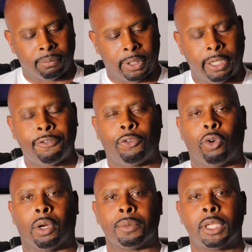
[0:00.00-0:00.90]

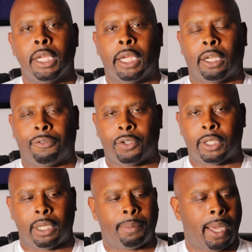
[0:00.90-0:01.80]
E-forms. And if you
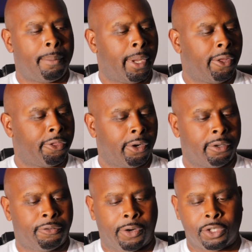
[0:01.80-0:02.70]
did it by May
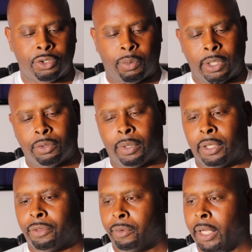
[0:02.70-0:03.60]
31st,
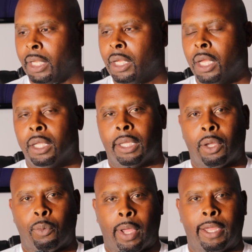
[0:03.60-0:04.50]
2023, they
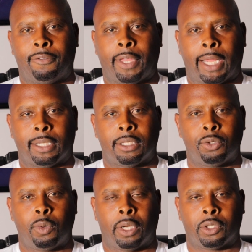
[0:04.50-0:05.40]
waived that
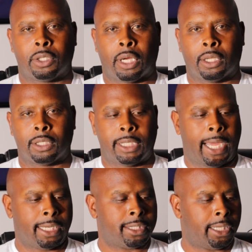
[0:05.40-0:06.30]
$200
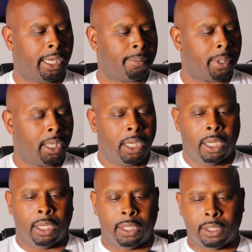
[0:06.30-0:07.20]
tax stamp.
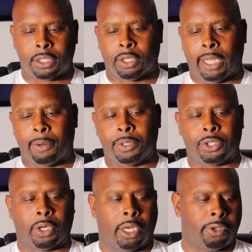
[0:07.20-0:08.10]
So that was
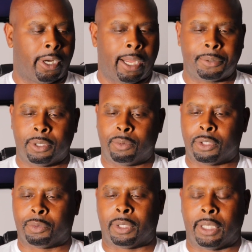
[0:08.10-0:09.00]
your other option,
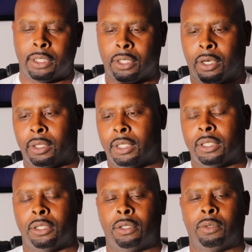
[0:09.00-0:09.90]
which would then turn
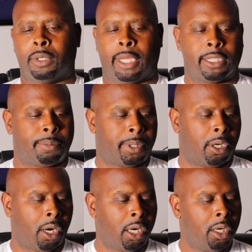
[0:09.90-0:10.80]
this into an
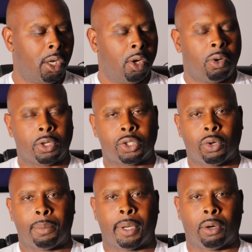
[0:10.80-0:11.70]
SBR or
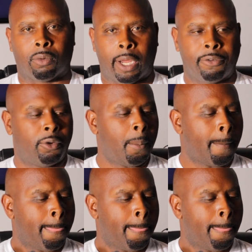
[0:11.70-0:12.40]
short barrel rifle.